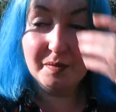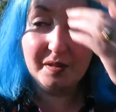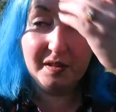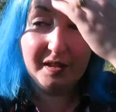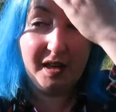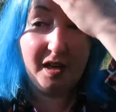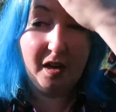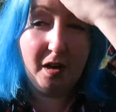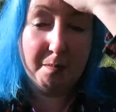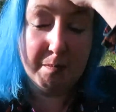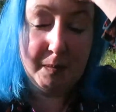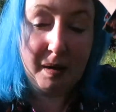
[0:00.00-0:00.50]
They
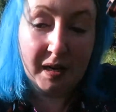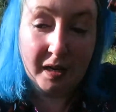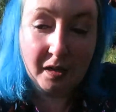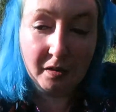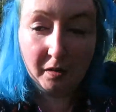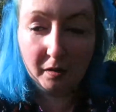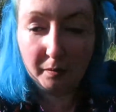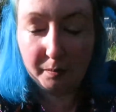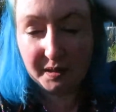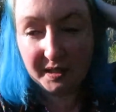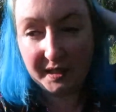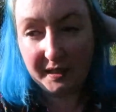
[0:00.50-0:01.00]
are main
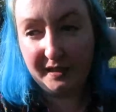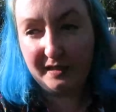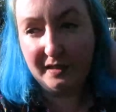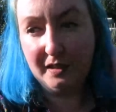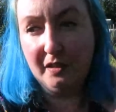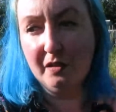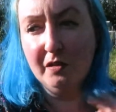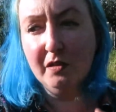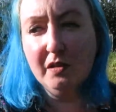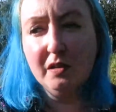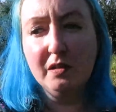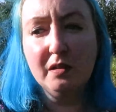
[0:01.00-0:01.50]
crop
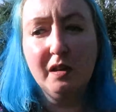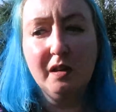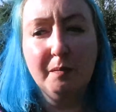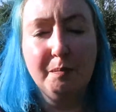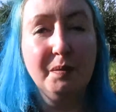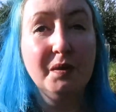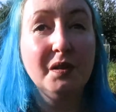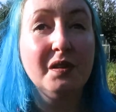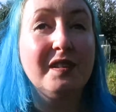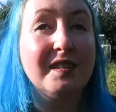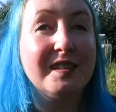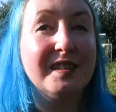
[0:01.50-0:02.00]
potatoes,
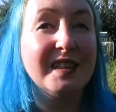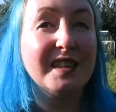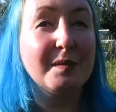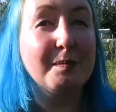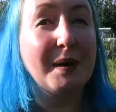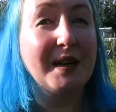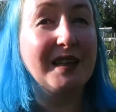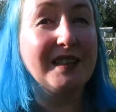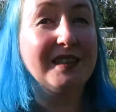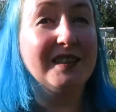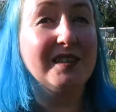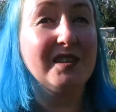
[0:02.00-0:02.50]
but I
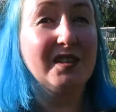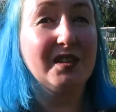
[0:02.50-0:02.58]
expected